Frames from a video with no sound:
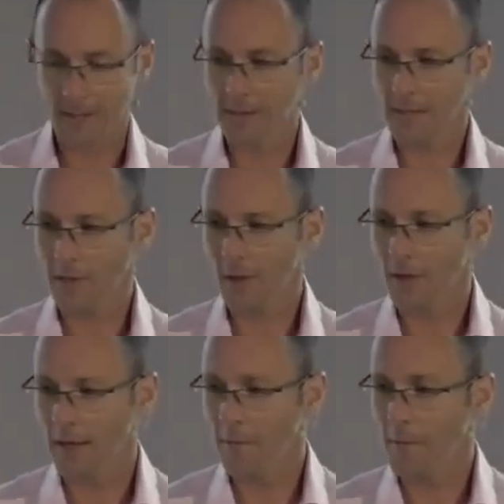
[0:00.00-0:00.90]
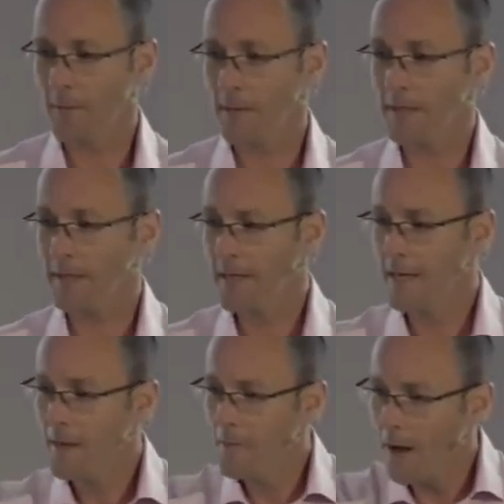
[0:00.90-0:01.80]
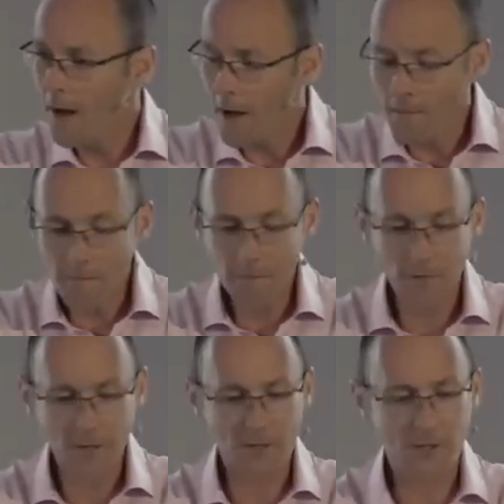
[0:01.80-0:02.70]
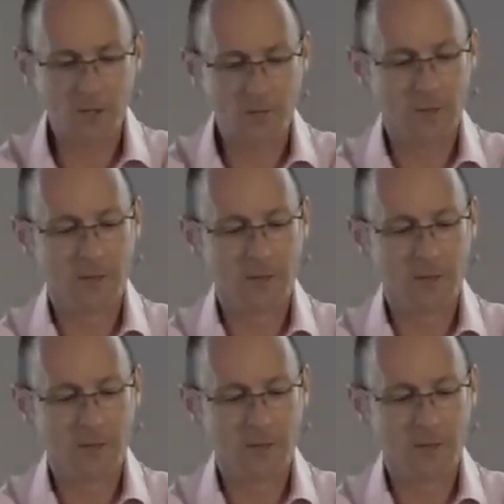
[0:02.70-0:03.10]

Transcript: Now, this is not Lake Windermere, this is palm fringe